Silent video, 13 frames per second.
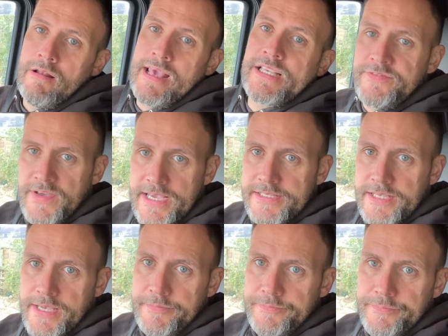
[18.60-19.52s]
let's face
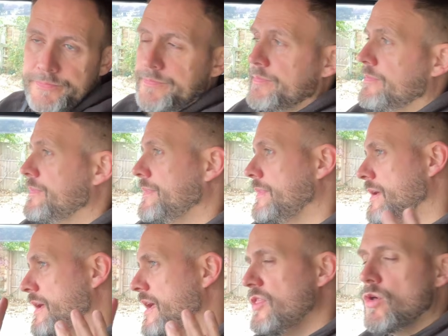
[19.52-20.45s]
it,
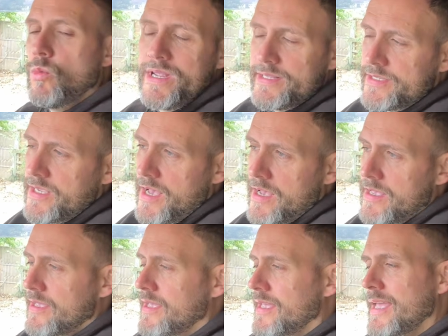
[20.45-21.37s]
in the winter
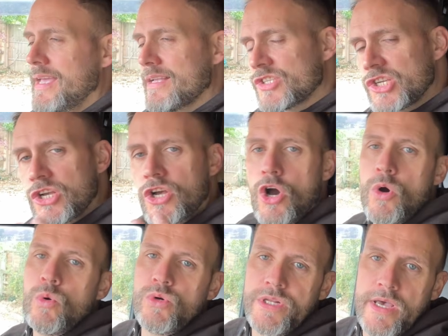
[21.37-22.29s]
it's
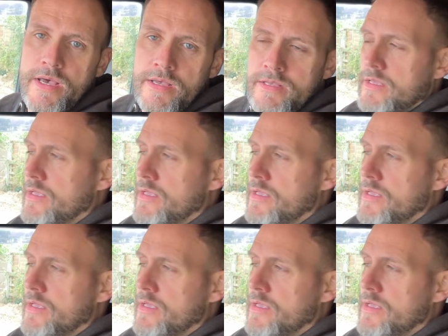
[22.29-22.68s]
colder,